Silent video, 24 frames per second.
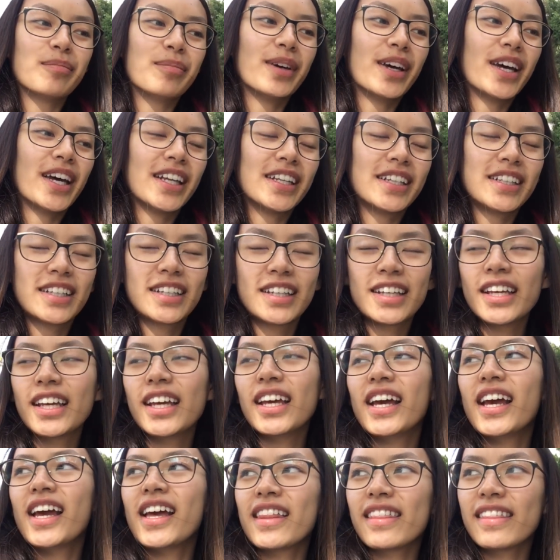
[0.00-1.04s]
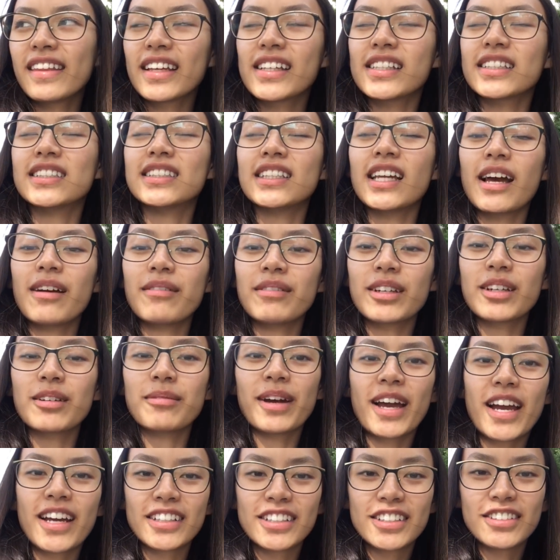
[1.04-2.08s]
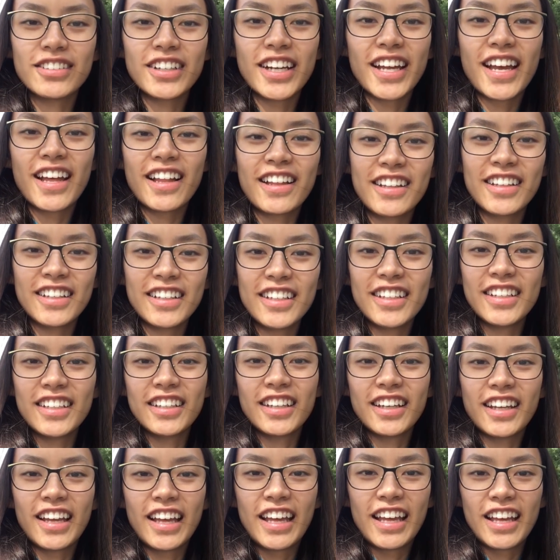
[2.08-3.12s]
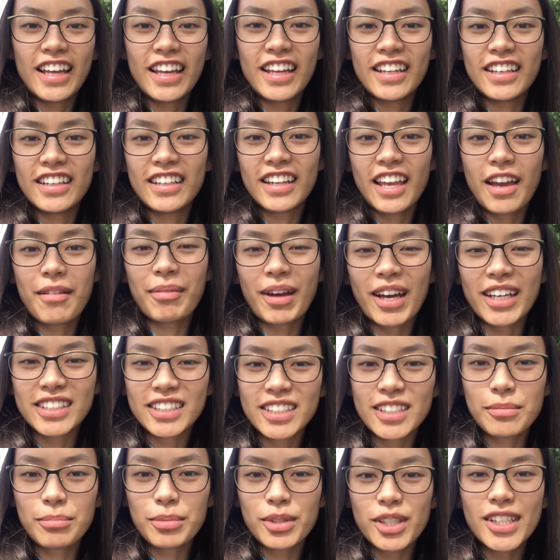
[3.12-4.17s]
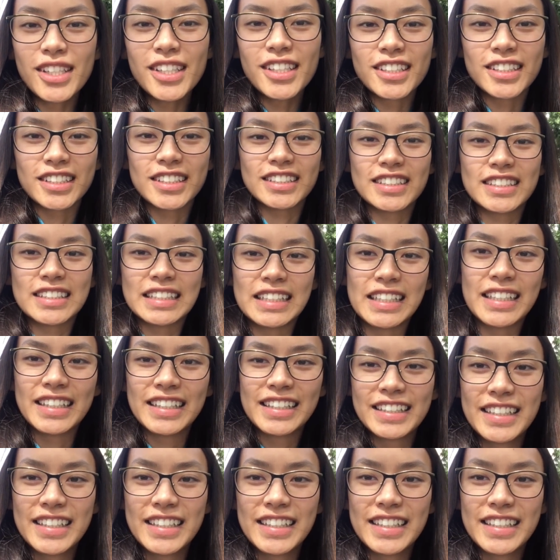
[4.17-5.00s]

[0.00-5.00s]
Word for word: but I think it's time to go back to reality and get back to the books.